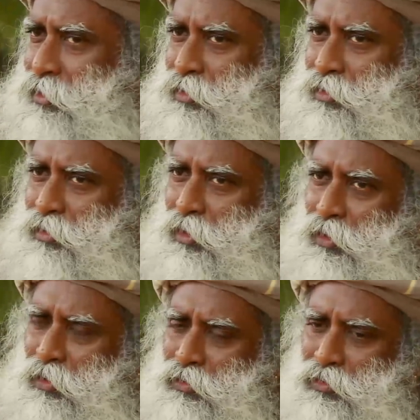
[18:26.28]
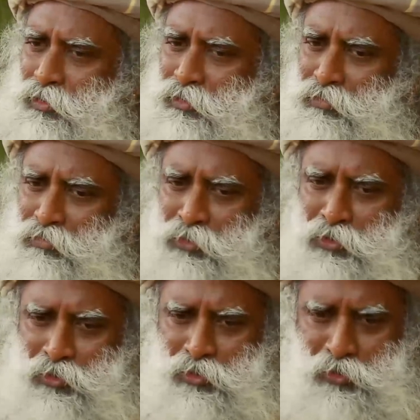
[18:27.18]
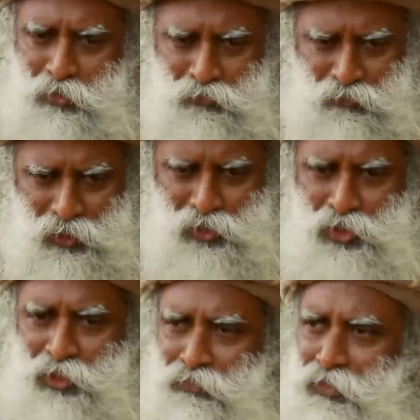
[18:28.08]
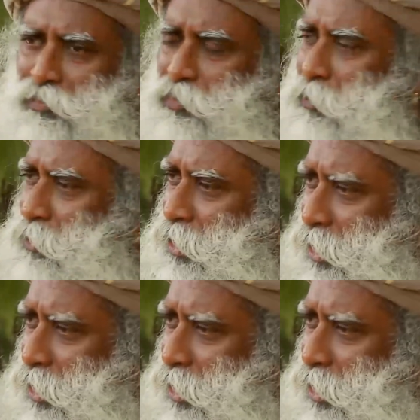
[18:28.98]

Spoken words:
So, to function with people